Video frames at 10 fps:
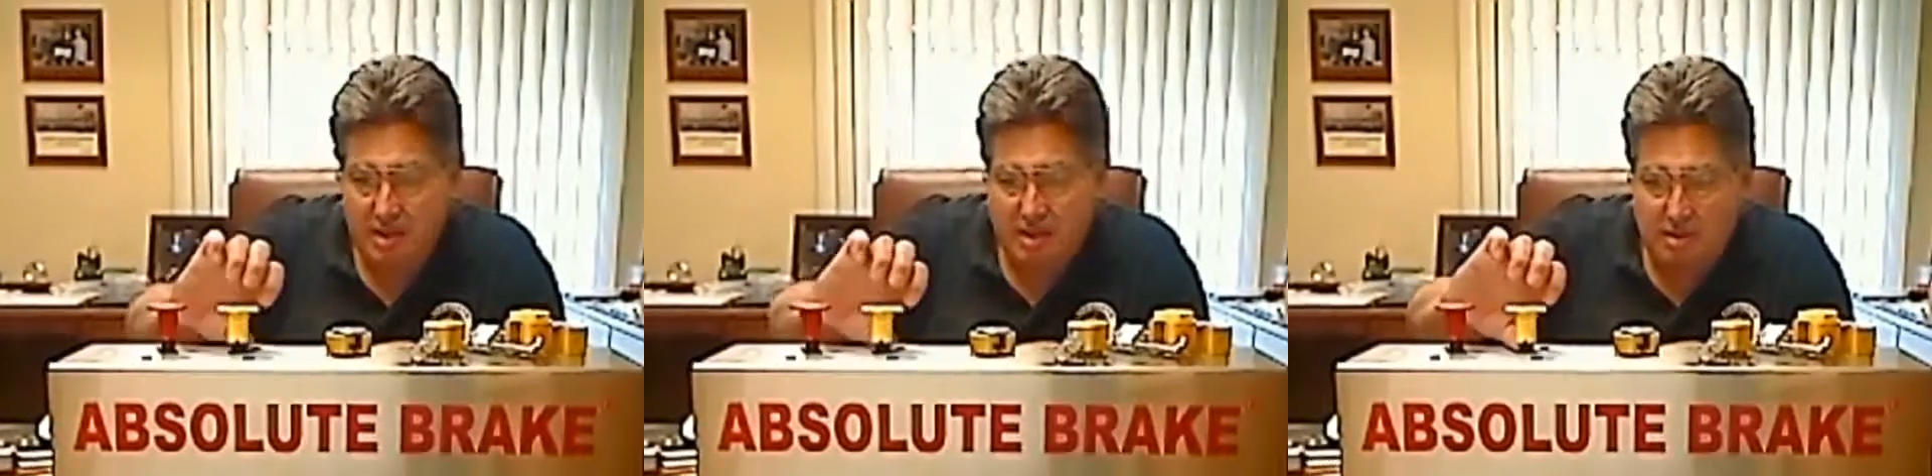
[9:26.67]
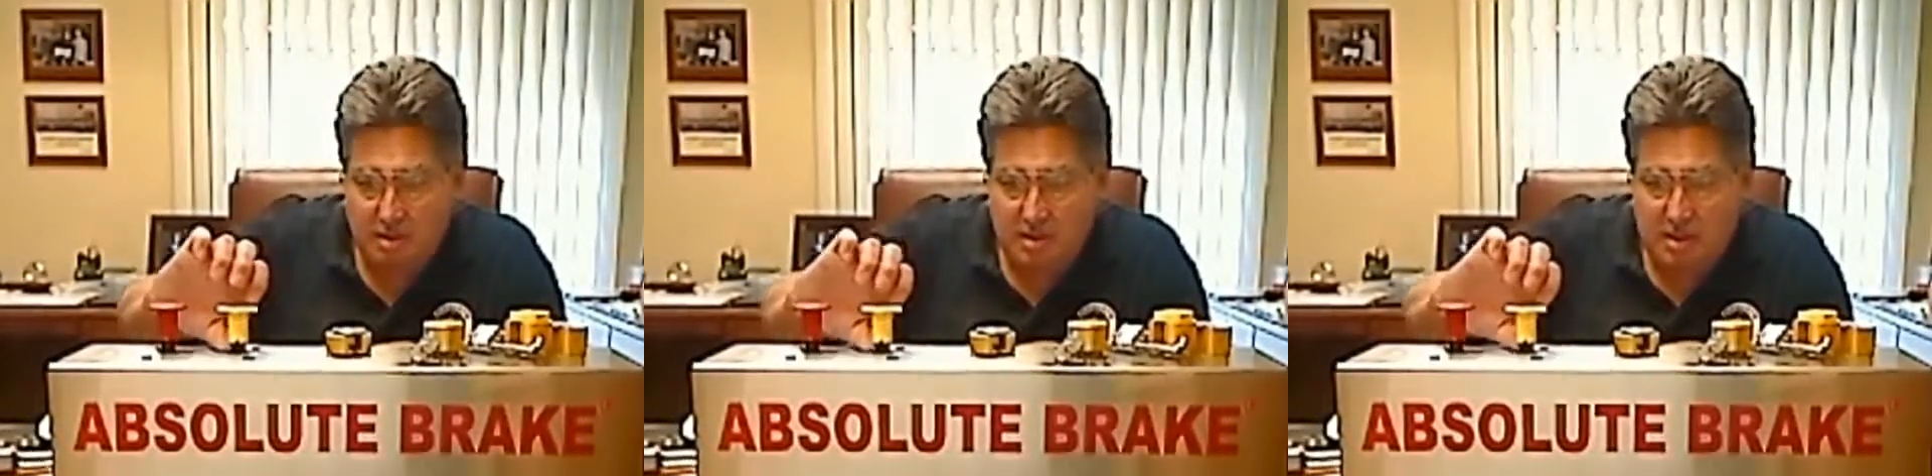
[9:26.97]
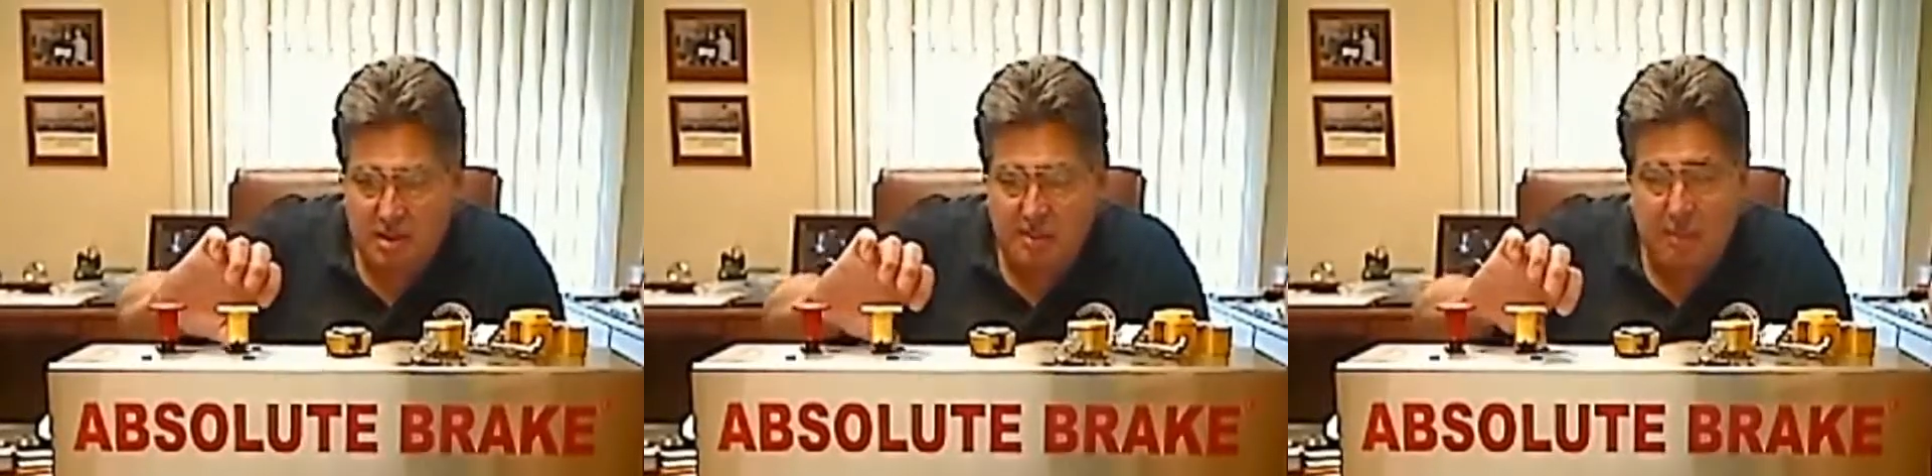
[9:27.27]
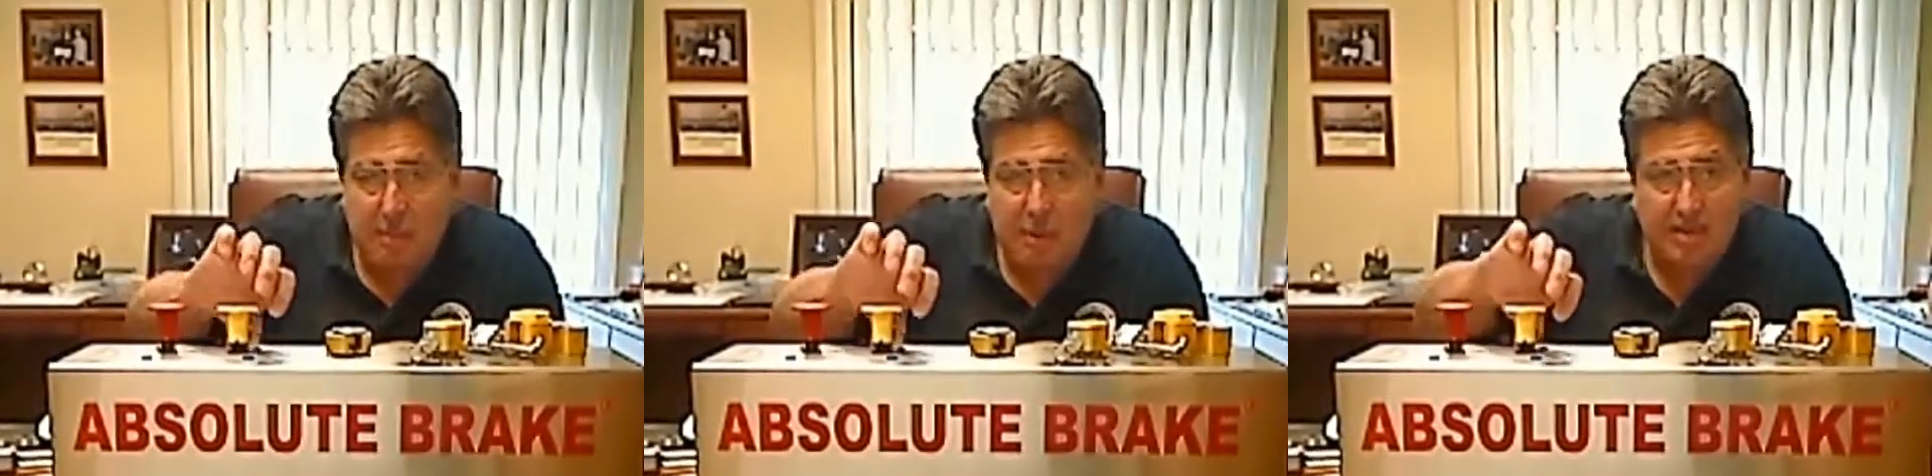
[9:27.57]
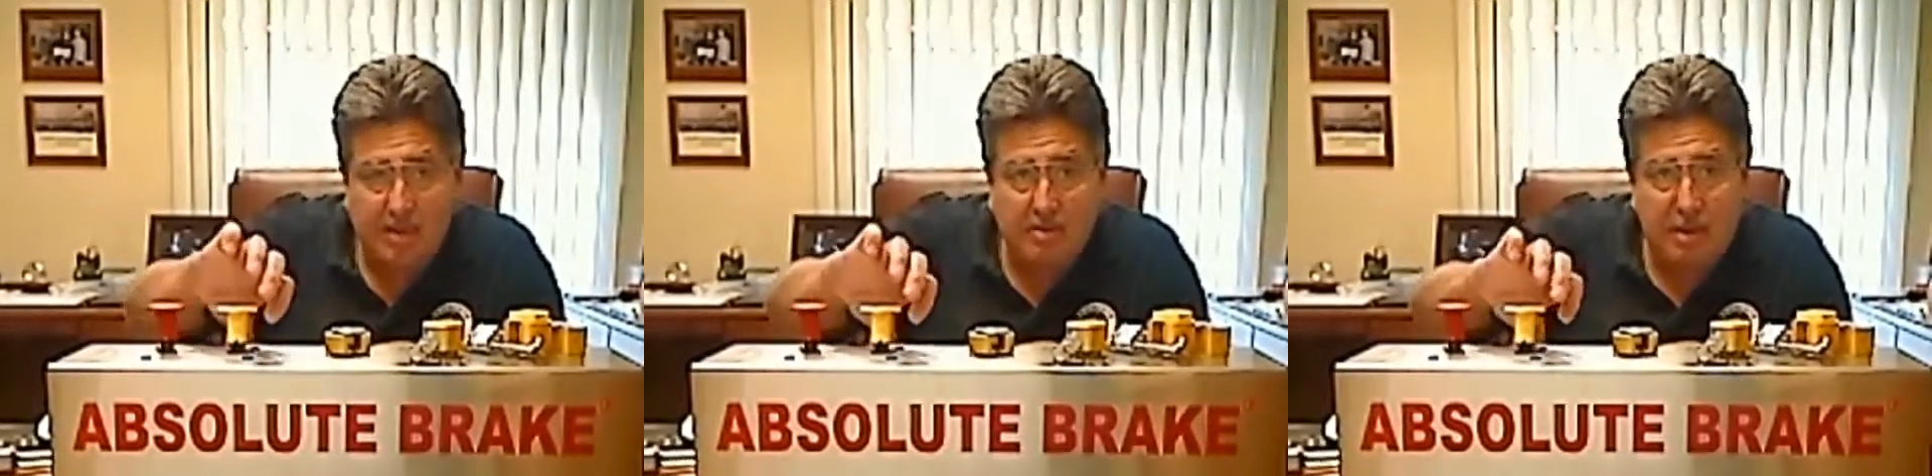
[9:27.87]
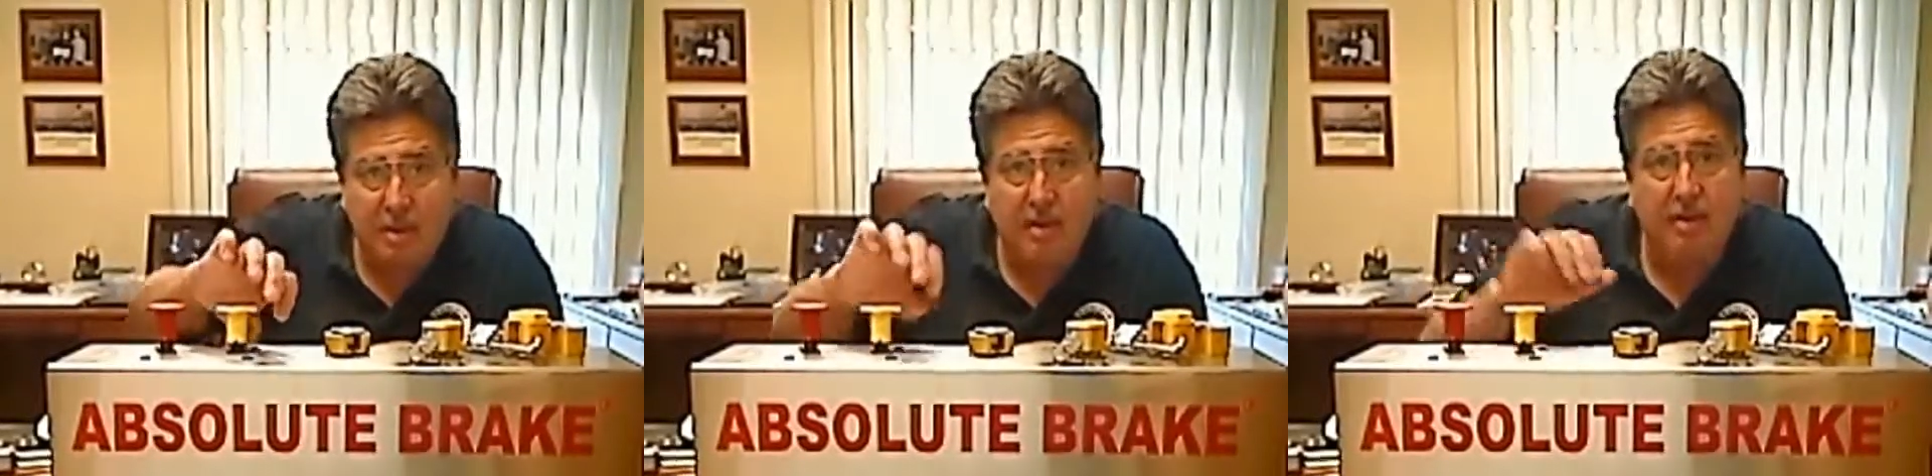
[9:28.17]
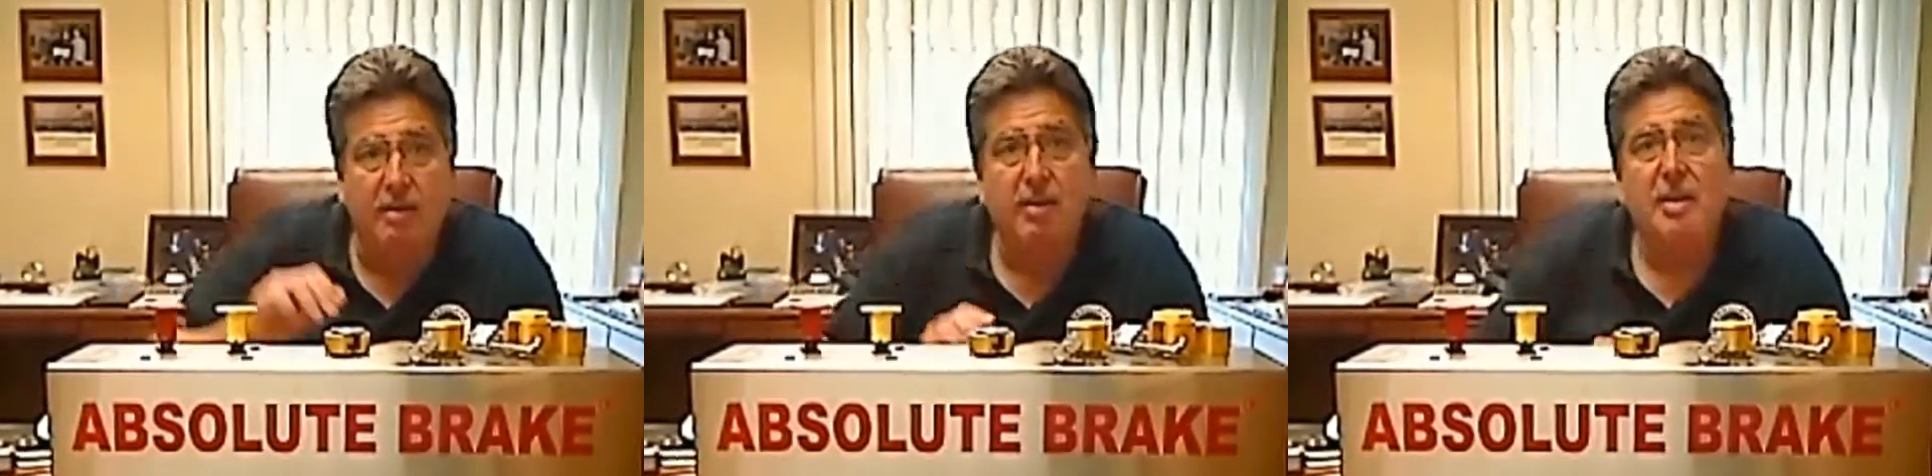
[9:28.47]
You can see the base right
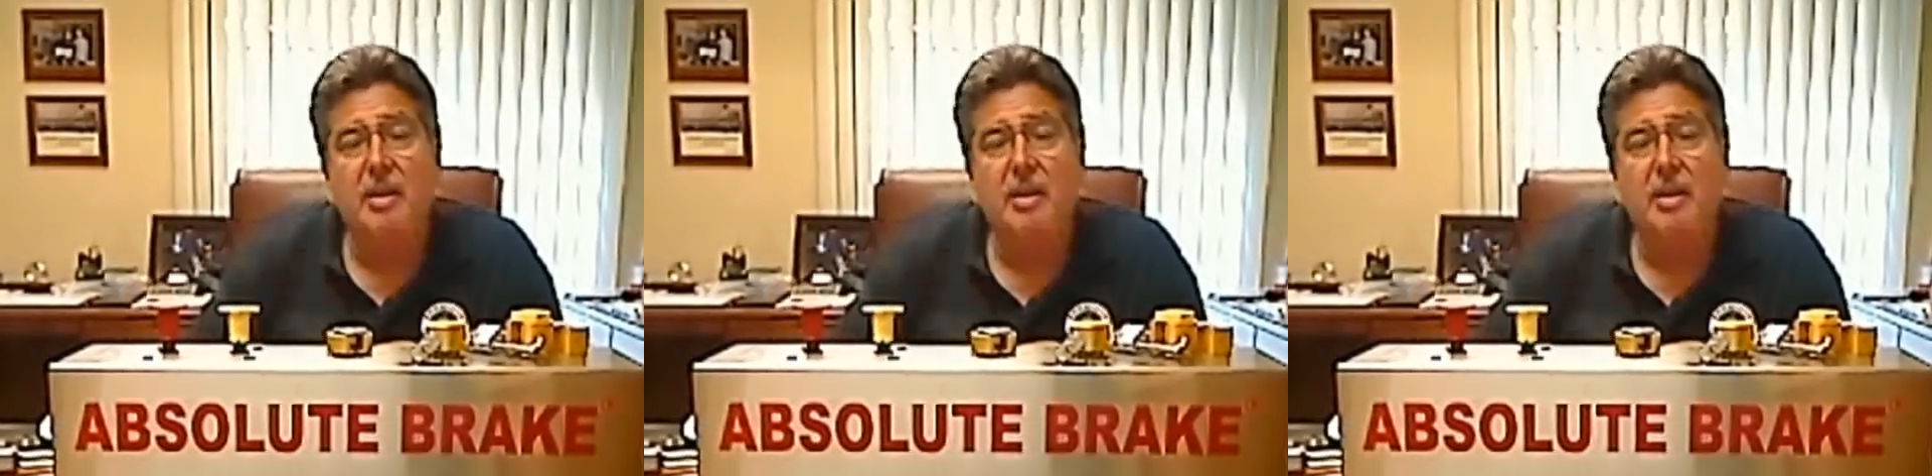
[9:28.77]
here